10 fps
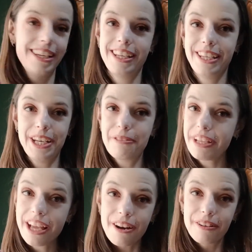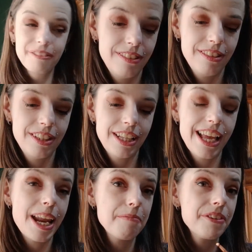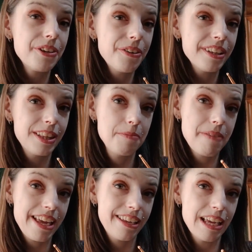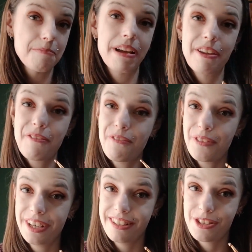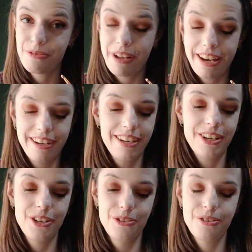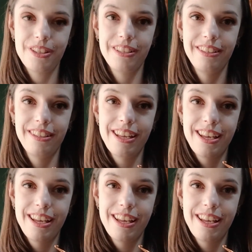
here we go. And I'm currently making my third sweater using